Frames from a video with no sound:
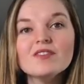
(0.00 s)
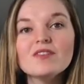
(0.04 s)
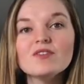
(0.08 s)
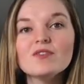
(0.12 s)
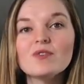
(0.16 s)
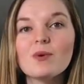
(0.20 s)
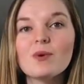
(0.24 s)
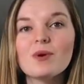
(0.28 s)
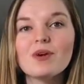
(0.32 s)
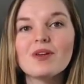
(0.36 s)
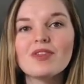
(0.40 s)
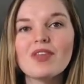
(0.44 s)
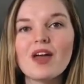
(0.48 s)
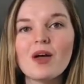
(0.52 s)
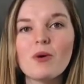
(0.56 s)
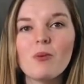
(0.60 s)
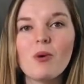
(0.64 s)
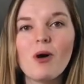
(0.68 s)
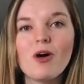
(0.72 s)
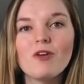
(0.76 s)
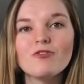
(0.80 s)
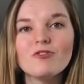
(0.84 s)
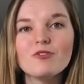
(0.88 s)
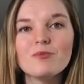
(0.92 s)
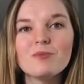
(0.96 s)
for that
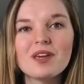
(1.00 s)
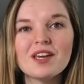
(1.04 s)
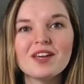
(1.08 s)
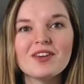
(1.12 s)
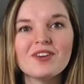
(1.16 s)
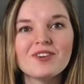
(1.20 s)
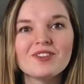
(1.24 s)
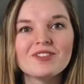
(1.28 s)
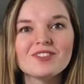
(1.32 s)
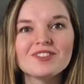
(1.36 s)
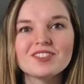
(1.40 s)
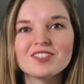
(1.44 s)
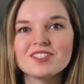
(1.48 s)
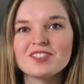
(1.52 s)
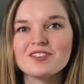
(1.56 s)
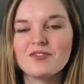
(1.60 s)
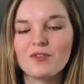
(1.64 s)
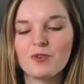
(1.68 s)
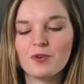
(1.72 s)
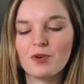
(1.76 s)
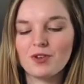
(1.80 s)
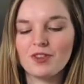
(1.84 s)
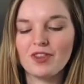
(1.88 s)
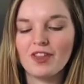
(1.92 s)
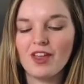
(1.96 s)
waffle maker just
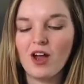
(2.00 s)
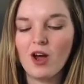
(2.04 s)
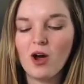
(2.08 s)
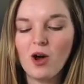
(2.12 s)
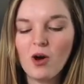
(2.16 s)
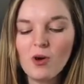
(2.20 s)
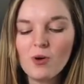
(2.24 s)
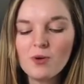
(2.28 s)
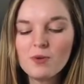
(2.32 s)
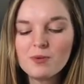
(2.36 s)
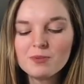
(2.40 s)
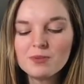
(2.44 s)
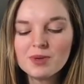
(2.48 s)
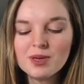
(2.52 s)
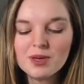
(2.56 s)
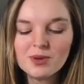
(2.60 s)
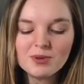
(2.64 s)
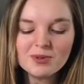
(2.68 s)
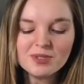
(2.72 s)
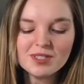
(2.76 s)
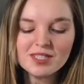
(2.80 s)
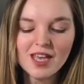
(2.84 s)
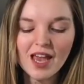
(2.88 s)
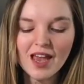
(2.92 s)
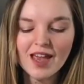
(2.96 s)
for home
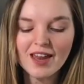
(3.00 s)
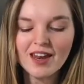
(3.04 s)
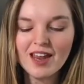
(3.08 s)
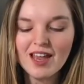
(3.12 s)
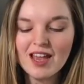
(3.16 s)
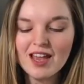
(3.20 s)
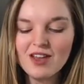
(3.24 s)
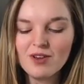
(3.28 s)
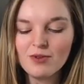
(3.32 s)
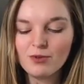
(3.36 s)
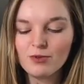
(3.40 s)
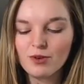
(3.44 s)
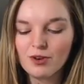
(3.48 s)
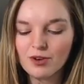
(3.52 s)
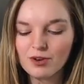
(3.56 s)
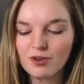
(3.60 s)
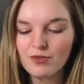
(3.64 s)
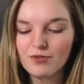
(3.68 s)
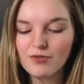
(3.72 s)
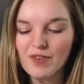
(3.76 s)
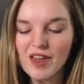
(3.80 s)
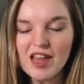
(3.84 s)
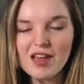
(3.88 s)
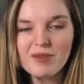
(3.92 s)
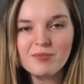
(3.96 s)
use and for your
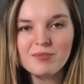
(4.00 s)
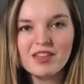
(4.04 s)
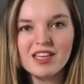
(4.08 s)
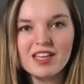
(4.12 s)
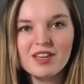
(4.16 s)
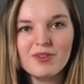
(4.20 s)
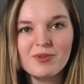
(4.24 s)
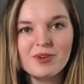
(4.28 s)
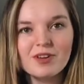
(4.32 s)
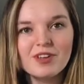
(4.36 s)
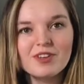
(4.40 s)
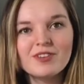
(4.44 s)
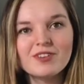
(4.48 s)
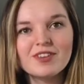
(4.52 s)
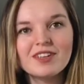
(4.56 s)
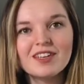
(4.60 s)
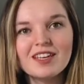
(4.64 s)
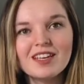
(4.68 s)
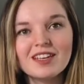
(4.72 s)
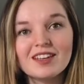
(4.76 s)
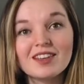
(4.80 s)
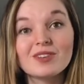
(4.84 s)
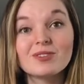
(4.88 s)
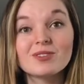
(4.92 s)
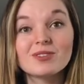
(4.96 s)
family where you can
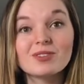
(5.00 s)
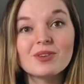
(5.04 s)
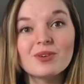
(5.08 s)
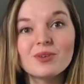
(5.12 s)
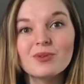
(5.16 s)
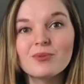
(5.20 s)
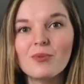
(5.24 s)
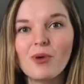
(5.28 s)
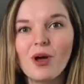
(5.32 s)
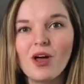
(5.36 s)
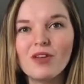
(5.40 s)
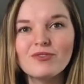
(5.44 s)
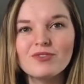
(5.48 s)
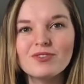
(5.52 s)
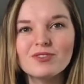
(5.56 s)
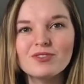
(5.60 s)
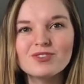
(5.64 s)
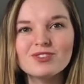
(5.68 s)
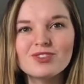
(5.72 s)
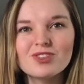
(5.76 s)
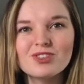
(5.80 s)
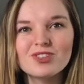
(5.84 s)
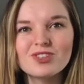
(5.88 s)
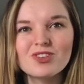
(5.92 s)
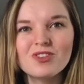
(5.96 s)
get those good
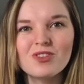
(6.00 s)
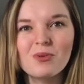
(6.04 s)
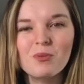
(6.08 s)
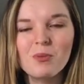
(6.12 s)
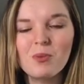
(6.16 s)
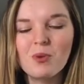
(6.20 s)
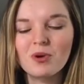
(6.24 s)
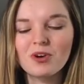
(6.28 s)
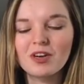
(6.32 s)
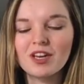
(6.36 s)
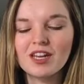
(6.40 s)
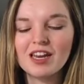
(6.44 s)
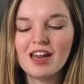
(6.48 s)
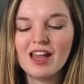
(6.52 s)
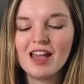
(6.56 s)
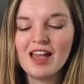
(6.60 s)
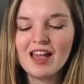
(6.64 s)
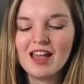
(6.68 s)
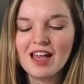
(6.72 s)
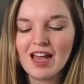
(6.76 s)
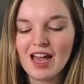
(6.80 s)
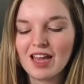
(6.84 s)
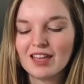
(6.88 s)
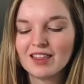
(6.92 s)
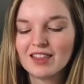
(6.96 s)
waffles just in the morning,
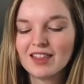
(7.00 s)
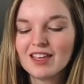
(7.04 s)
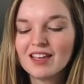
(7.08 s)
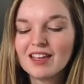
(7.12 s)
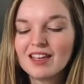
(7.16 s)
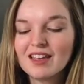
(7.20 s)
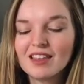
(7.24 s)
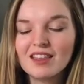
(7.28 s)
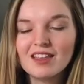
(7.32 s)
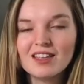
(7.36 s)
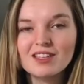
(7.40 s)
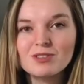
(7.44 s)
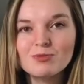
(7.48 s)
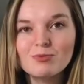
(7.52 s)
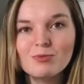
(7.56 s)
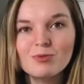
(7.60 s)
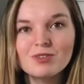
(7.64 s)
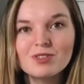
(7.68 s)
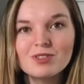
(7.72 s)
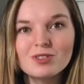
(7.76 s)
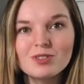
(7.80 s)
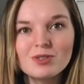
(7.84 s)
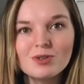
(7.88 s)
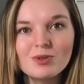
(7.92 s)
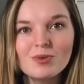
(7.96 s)
I think this
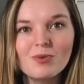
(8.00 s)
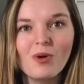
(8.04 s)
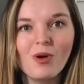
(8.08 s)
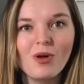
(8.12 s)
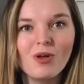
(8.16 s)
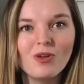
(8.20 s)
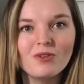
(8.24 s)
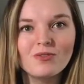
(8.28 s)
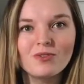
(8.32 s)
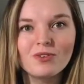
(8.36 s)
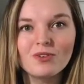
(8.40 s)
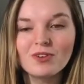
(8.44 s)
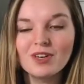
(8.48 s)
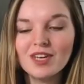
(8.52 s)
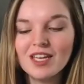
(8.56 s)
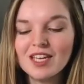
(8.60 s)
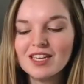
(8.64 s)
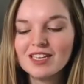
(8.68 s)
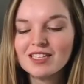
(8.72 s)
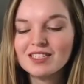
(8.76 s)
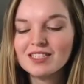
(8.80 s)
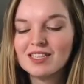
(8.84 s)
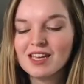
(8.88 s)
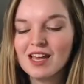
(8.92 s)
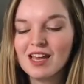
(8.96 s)
would suit all of your
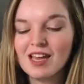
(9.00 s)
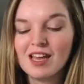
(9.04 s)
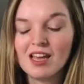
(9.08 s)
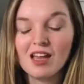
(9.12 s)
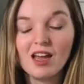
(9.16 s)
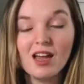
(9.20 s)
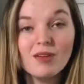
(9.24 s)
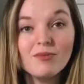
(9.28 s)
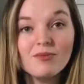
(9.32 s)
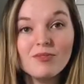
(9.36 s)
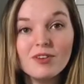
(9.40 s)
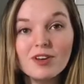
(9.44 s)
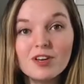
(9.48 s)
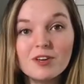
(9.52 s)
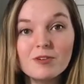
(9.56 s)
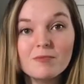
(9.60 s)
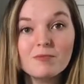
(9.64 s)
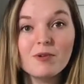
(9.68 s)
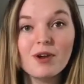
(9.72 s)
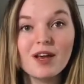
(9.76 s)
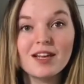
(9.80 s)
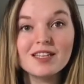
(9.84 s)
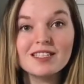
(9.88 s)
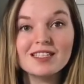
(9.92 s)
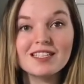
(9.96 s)
needs. I'm very
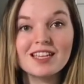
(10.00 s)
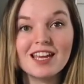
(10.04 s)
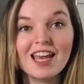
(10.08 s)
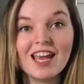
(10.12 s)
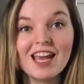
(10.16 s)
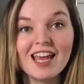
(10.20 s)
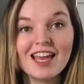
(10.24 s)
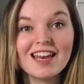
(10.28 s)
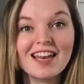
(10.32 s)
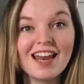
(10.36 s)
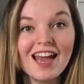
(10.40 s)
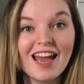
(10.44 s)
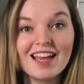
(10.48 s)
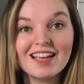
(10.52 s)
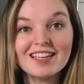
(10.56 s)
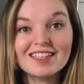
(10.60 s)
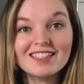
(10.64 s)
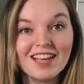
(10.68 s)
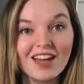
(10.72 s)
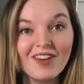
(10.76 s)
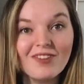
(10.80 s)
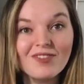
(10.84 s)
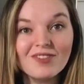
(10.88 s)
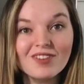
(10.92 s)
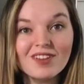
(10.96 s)
impressed, and I
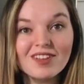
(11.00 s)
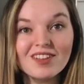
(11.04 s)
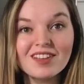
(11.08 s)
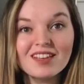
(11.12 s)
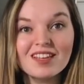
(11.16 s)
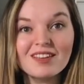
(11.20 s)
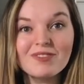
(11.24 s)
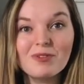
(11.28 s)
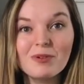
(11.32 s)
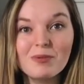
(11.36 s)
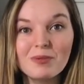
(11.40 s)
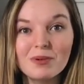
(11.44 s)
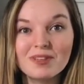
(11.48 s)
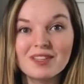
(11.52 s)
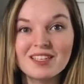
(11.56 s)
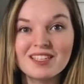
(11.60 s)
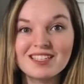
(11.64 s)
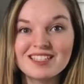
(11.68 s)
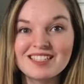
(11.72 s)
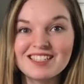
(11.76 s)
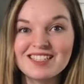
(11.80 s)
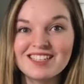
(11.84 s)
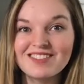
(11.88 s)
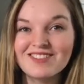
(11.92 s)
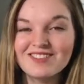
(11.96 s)
definitely will put
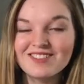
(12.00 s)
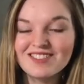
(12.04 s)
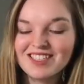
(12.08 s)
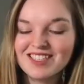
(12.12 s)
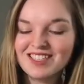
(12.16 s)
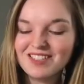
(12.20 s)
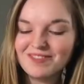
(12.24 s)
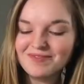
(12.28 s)
this to use.